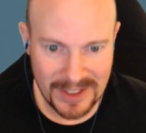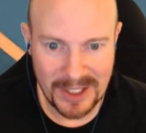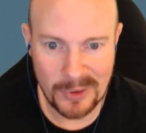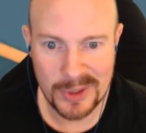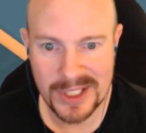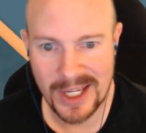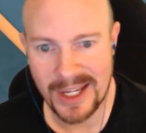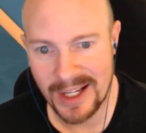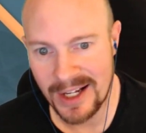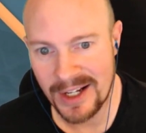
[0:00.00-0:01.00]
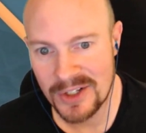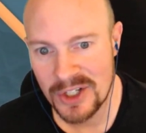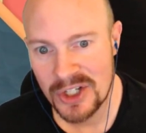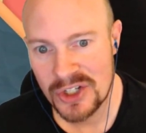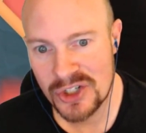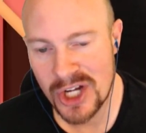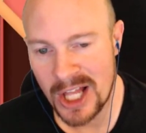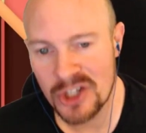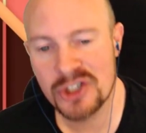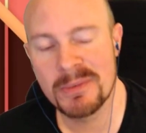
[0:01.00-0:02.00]
That was a uh,
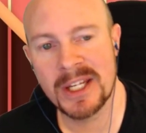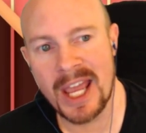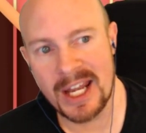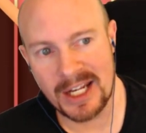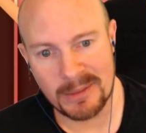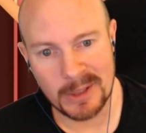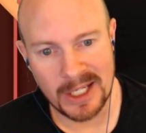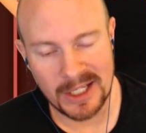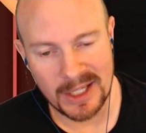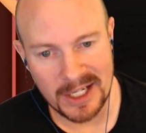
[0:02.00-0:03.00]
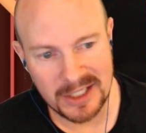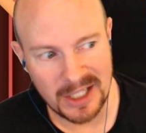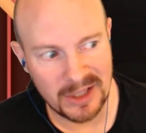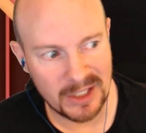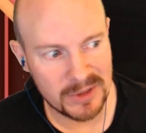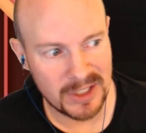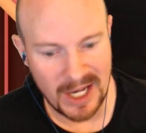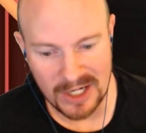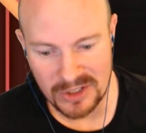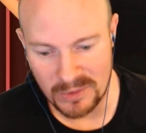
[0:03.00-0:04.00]
challenge mechanic at the beginning that I didn't think was going
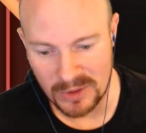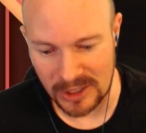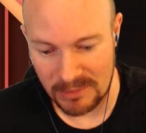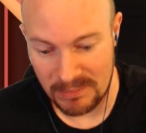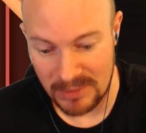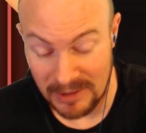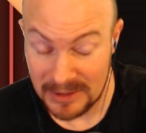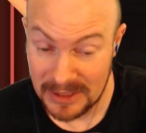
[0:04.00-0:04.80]
to actually work, but